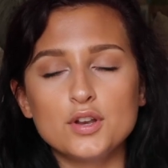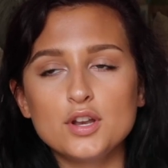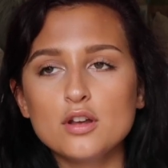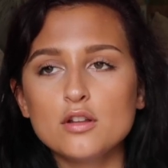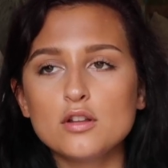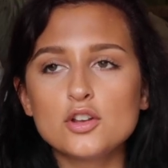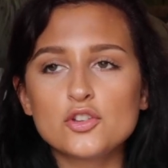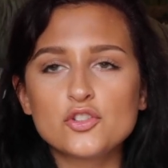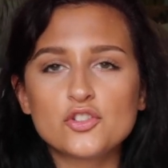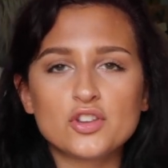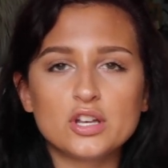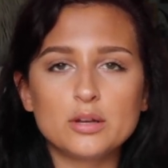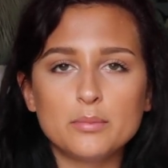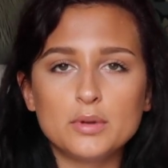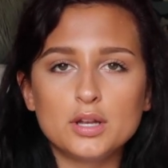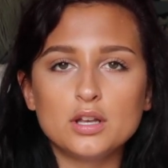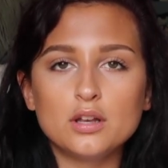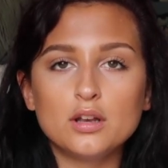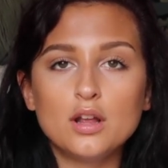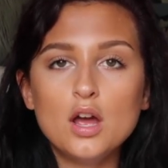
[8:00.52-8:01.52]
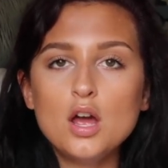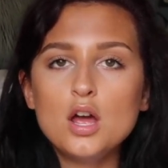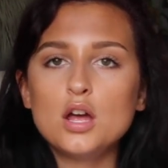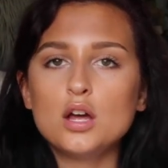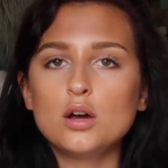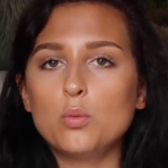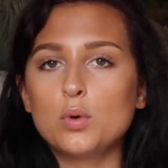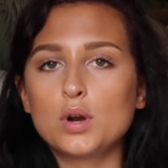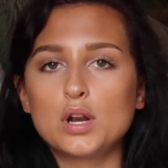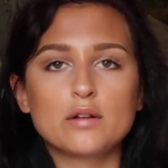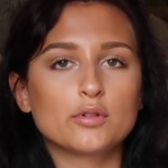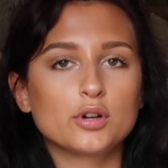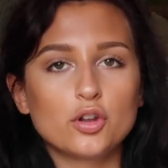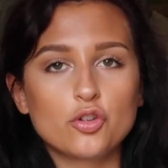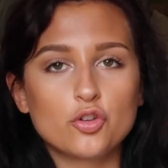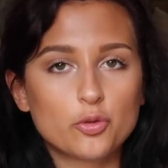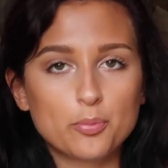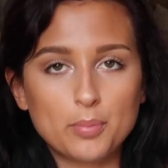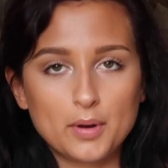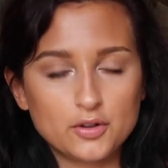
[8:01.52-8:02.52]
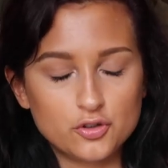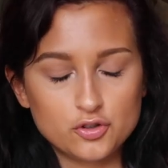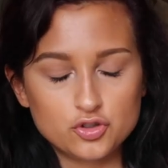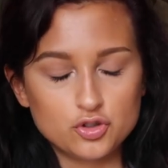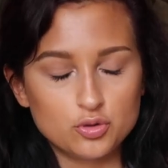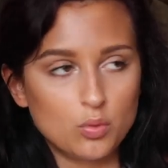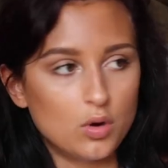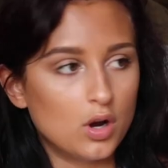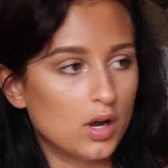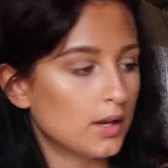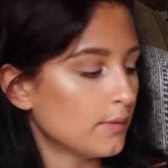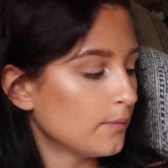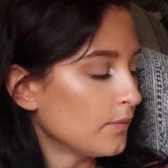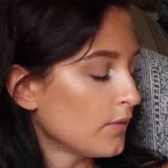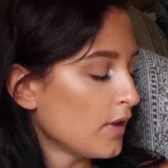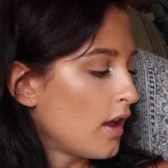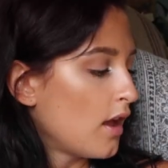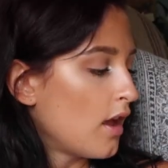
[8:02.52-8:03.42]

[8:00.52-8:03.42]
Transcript: vanilla, cinnamon, whatever other spices you want.